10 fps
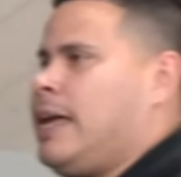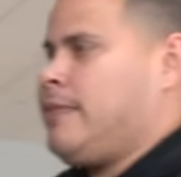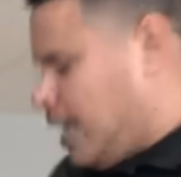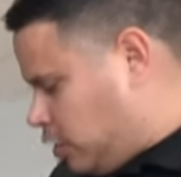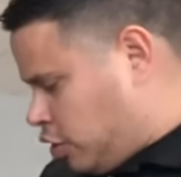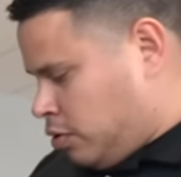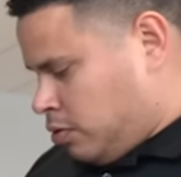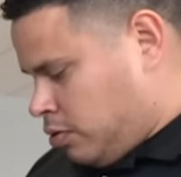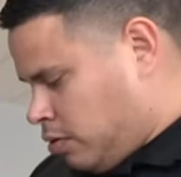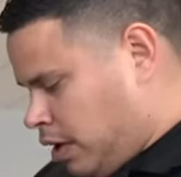I, I even got you
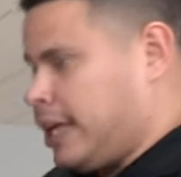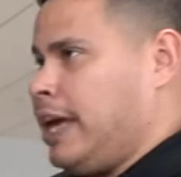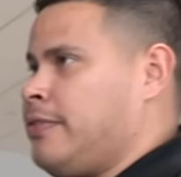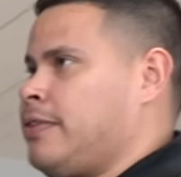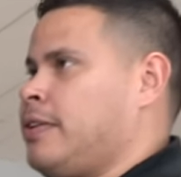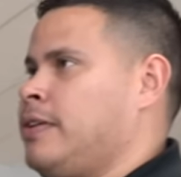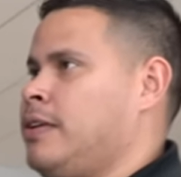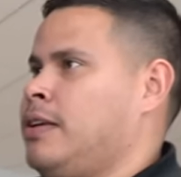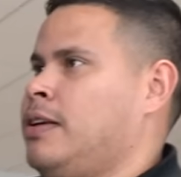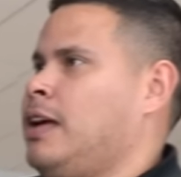a gift.
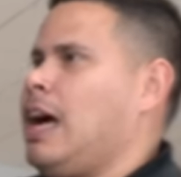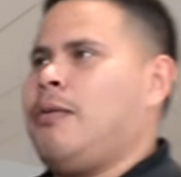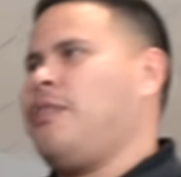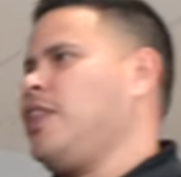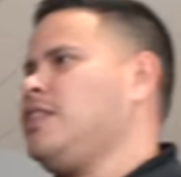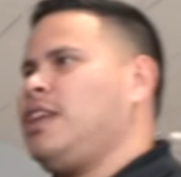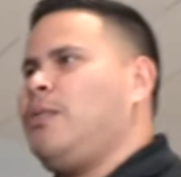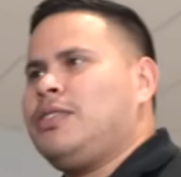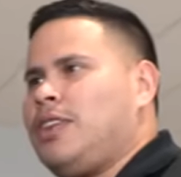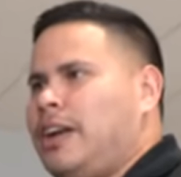First, I
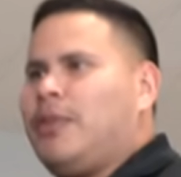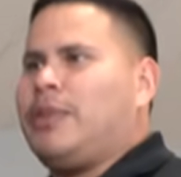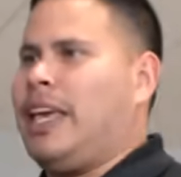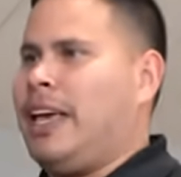want to start here with